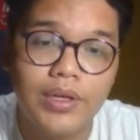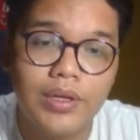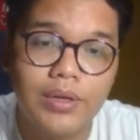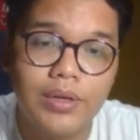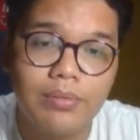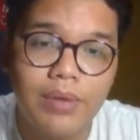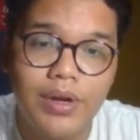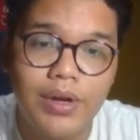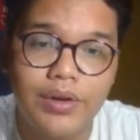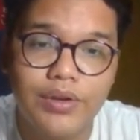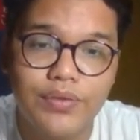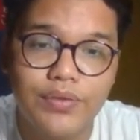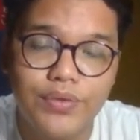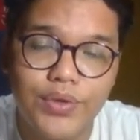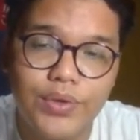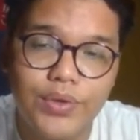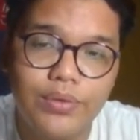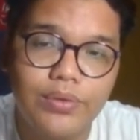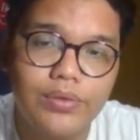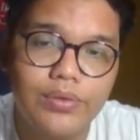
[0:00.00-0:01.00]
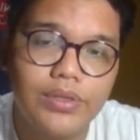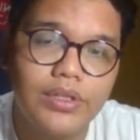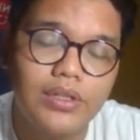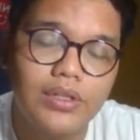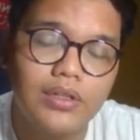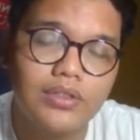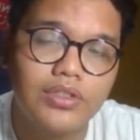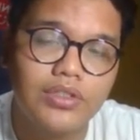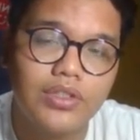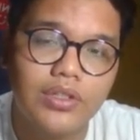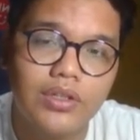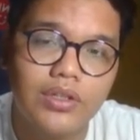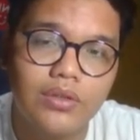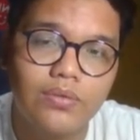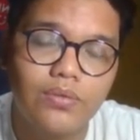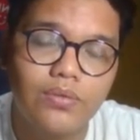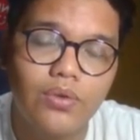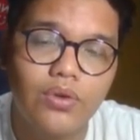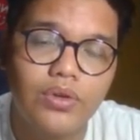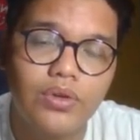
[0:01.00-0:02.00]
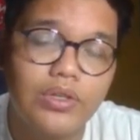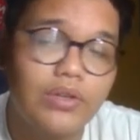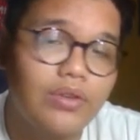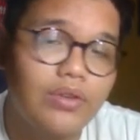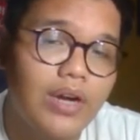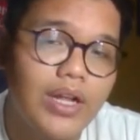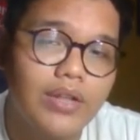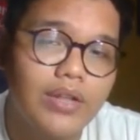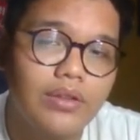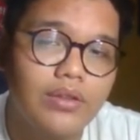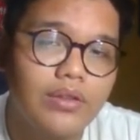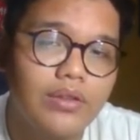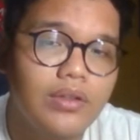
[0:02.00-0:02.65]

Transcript: my review in article for the right